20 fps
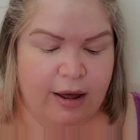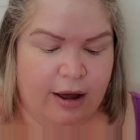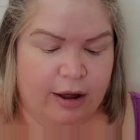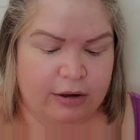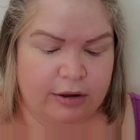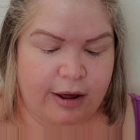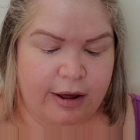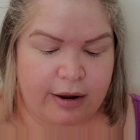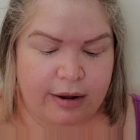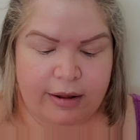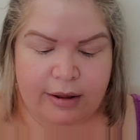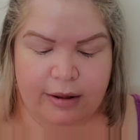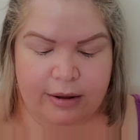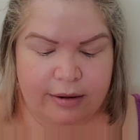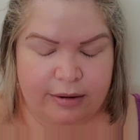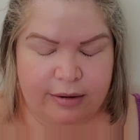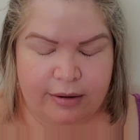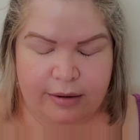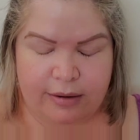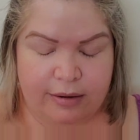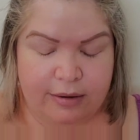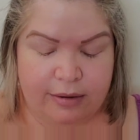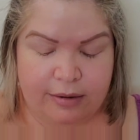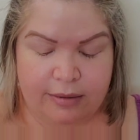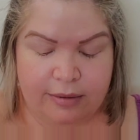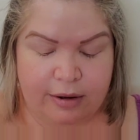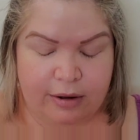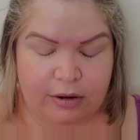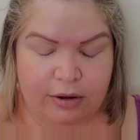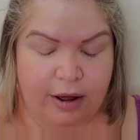A lot,
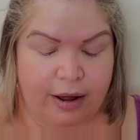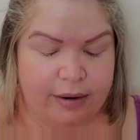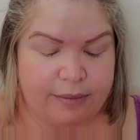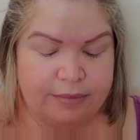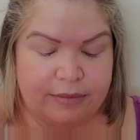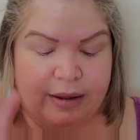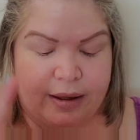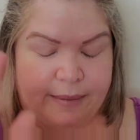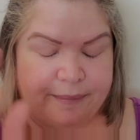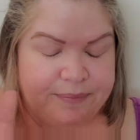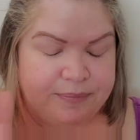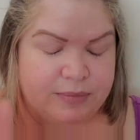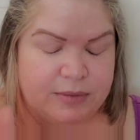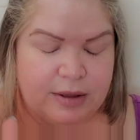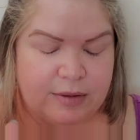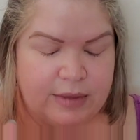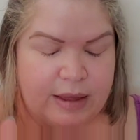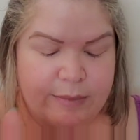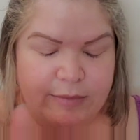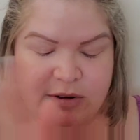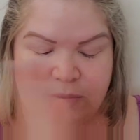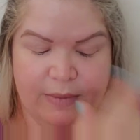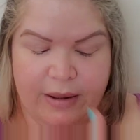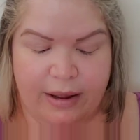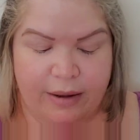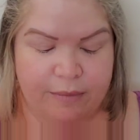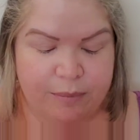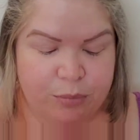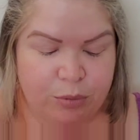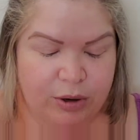a lot. Uh, that was
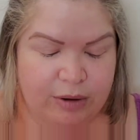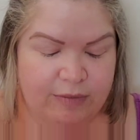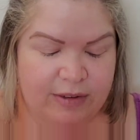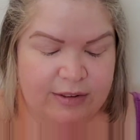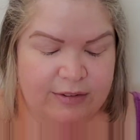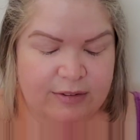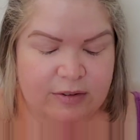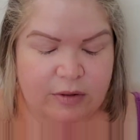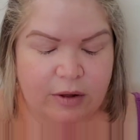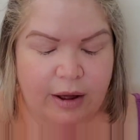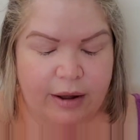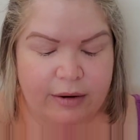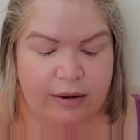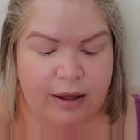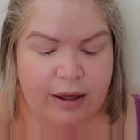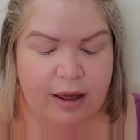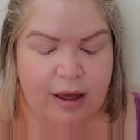my previous thought.